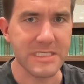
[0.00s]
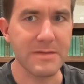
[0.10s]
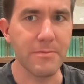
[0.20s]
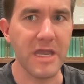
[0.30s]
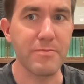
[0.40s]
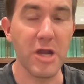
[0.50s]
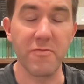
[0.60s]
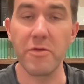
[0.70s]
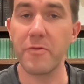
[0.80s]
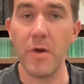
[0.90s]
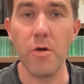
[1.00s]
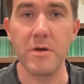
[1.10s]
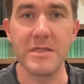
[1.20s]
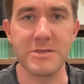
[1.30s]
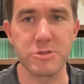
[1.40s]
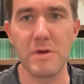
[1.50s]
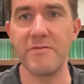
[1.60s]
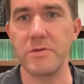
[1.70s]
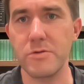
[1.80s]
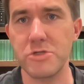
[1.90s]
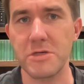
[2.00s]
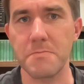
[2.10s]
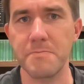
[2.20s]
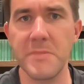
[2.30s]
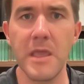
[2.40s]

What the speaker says: They might be overthrown in social revolution.